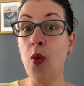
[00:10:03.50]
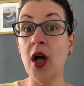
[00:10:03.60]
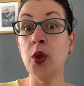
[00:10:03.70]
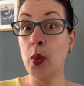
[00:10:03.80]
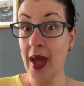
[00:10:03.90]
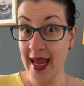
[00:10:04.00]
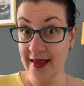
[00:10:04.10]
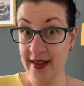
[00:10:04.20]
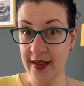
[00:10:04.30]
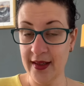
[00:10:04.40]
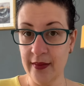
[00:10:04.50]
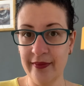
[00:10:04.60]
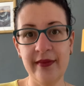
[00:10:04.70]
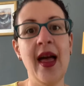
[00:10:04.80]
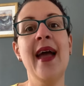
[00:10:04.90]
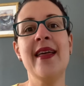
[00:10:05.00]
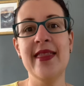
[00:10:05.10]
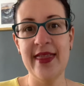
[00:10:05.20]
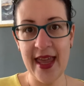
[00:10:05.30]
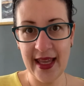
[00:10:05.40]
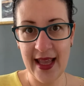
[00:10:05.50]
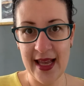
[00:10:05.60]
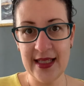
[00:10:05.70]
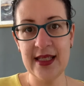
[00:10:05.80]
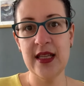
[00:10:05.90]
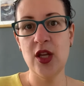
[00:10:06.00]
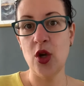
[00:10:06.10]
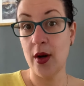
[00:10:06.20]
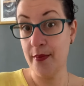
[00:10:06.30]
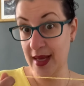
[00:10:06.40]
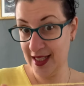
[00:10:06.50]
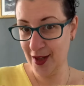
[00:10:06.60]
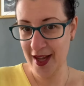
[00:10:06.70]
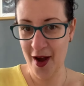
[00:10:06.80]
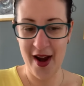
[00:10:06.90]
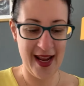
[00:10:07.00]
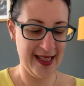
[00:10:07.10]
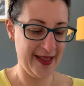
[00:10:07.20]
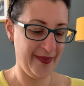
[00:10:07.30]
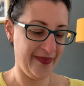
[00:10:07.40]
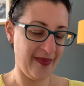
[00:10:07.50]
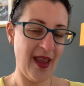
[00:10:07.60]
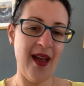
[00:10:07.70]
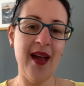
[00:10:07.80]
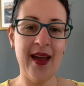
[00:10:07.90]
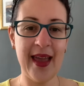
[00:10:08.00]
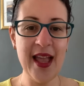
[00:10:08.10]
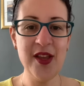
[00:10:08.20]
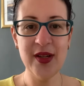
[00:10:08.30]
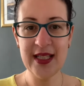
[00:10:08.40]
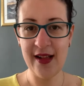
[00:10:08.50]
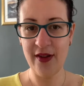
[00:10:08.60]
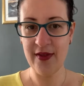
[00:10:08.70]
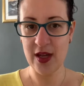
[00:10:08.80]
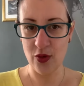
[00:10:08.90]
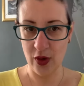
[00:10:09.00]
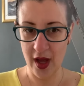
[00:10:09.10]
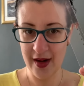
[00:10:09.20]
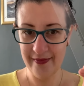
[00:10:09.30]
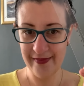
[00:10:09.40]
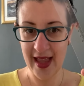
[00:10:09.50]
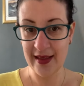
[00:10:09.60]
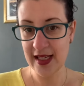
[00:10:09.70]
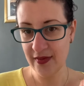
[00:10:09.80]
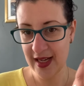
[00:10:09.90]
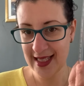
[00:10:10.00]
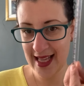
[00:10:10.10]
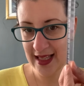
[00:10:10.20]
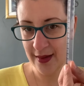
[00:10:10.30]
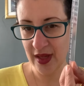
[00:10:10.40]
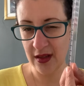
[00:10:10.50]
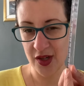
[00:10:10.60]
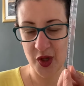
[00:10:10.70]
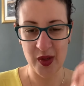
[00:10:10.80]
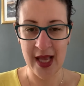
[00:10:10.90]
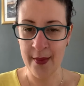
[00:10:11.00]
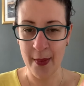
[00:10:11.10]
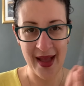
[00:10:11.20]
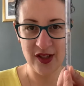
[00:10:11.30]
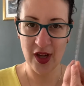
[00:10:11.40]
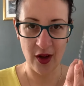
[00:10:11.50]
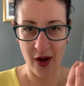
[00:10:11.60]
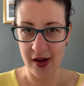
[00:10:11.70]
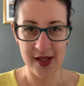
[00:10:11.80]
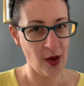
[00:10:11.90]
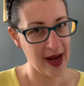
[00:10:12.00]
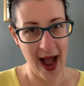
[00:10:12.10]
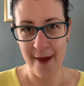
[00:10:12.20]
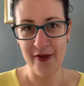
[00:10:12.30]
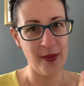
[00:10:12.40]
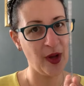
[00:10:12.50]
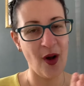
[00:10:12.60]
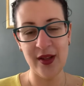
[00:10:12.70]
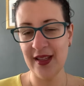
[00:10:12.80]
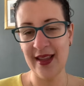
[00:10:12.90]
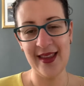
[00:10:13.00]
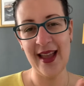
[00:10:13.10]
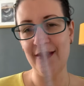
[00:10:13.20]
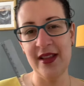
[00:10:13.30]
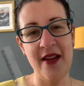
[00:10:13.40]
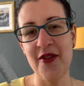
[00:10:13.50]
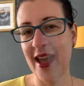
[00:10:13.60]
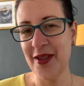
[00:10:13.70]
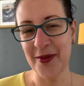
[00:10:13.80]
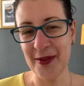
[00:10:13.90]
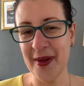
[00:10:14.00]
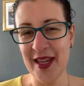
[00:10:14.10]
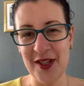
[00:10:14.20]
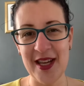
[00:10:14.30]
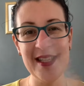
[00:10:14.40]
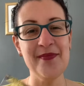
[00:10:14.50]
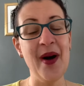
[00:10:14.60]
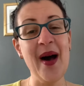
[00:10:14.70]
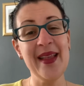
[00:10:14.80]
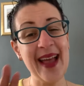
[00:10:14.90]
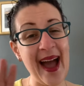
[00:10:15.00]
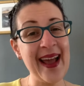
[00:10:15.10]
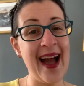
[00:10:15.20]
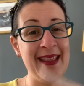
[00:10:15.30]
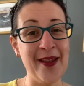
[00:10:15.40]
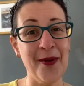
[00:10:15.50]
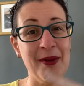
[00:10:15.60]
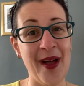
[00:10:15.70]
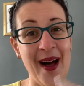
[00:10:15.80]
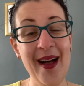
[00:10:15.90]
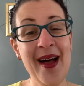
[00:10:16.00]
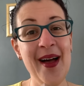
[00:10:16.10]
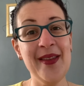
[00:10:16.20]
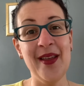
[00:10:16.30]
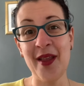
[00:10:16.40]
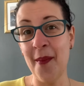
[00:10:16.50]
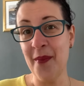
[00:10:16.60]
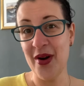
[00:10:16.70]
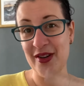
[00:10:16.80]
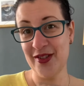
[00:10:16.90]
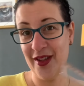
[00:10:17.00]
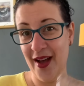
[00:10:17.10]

what weight, thickness your mystery yarn is. Get yourself a V-ruler. Now this one is centimeters because I'm a metric girl. Sorry, I'm from the continent. I will never get used to inches, but I kind of know the numbers